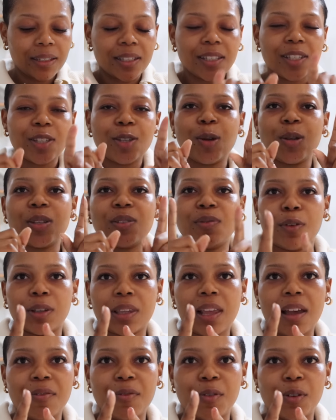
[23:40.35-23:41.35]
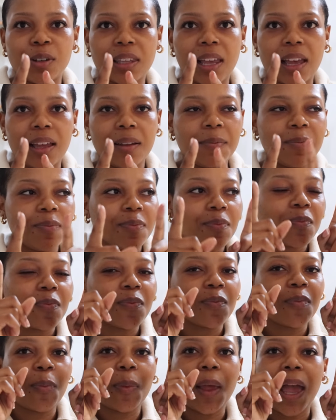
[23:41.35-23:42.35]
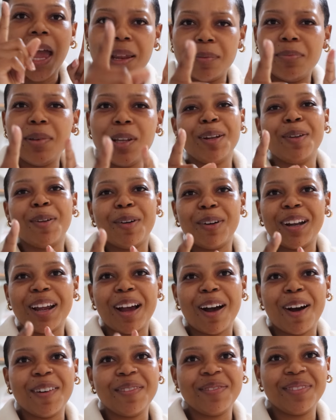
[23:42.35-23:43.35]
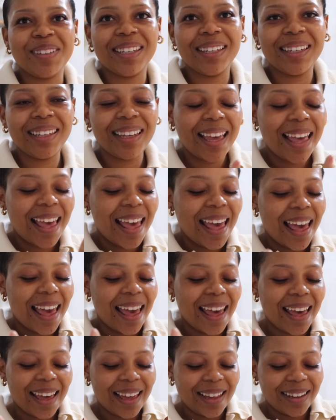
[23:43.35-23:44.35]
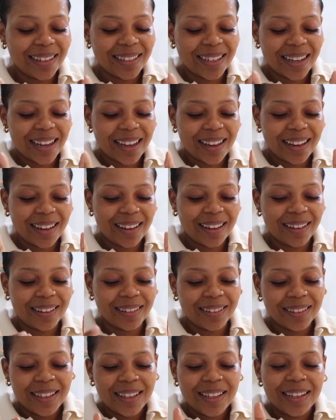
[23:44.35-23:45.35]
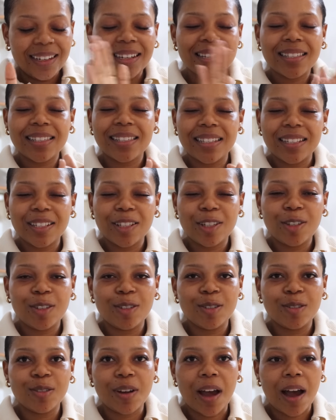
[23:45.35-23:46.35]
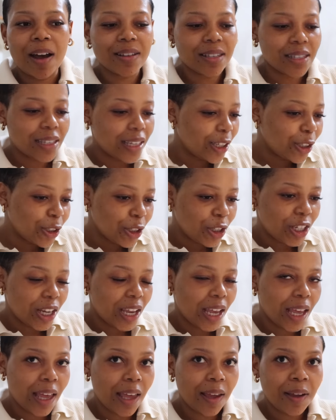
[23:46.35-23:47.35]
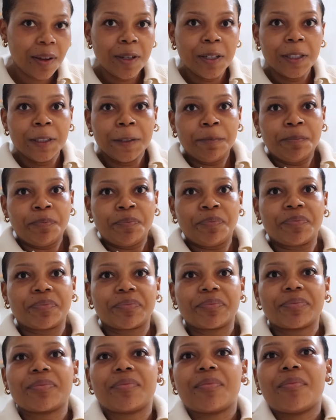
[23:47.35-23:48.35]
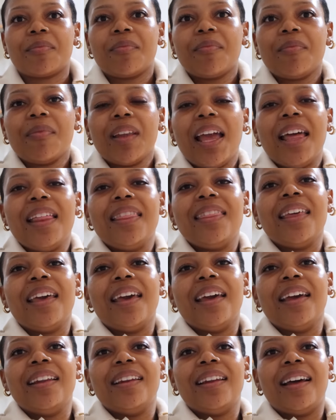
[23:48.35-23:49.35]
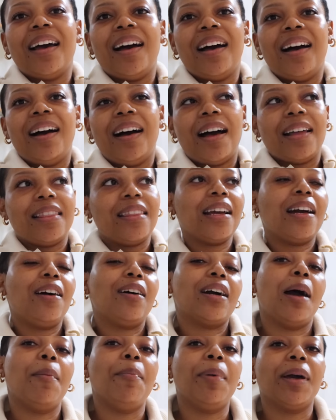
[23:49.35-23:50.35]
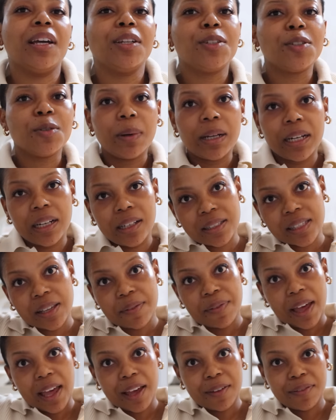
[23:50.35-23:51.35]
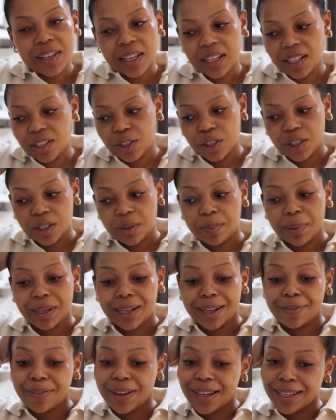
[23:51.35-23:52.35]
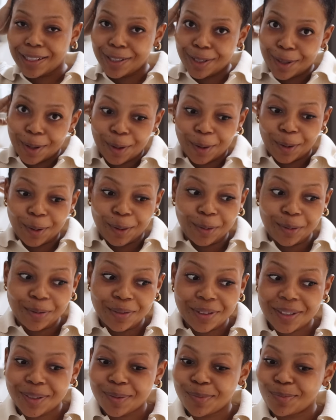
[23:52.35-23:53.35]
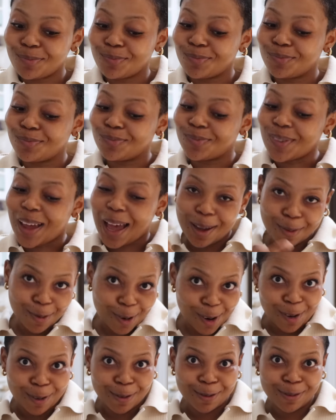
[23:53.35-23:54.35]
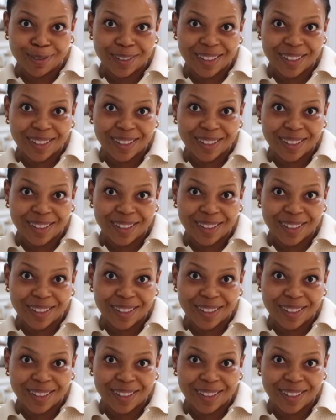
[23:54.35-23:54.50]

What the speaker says: Siyozivocavoca, and be Laurie Harvey, and listen to our Skillshare. And then I think I'll come back and do my nails if I have the energy, but if I don't, I won't.